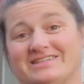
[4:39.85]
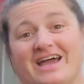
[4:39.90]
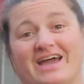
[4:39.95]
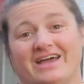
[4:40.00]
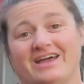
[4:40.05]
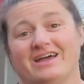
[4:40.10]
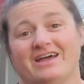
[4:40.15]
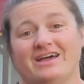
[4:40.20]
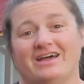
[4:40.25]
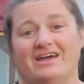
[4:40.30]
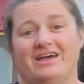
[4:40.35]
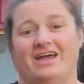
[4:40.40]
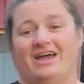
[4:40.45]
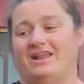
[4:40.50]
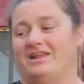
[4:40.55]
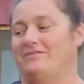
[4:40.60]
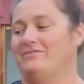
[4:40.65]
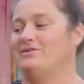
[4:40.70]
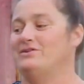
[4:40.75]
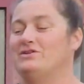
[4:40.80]
day.
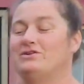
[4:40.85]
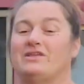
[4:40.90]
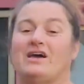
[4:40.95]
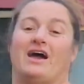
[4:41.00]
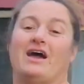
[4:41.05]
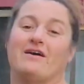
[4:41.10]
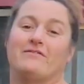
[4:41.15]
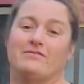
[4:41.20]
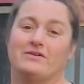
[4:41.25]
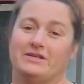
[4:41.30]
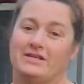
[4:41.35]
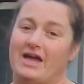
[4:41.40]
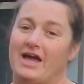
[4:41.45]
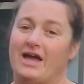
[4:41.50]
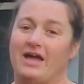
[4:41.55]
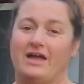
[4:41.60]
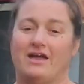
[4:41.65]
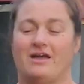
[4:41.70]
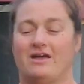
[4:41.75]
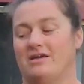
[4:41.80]
And if you do that every
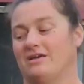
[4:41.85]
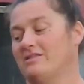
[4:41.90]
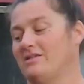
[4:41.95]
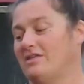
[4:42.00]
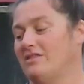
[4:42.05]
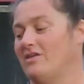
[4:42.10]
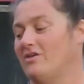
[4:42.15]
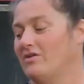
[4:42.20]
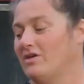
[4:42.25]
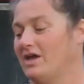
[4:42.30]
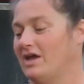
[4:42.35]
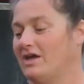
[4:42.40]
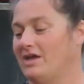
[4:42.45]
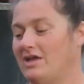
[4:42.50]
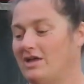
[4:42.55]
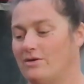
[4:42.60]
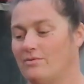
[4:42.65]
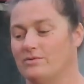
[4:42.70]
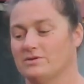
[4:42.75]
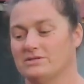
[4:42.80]
day, then they'll get
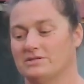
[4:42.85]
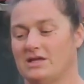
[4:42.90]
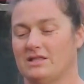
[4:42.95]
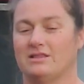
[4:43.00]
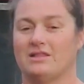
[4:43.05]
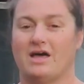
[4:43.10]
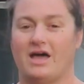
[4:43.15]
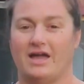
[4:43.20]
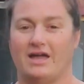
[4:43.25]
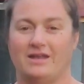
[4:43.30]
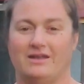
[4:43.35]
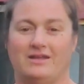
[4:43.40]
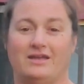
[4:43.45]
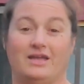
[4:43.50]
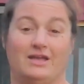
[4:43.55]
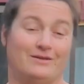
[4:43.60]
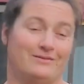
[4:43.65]
equal sunlight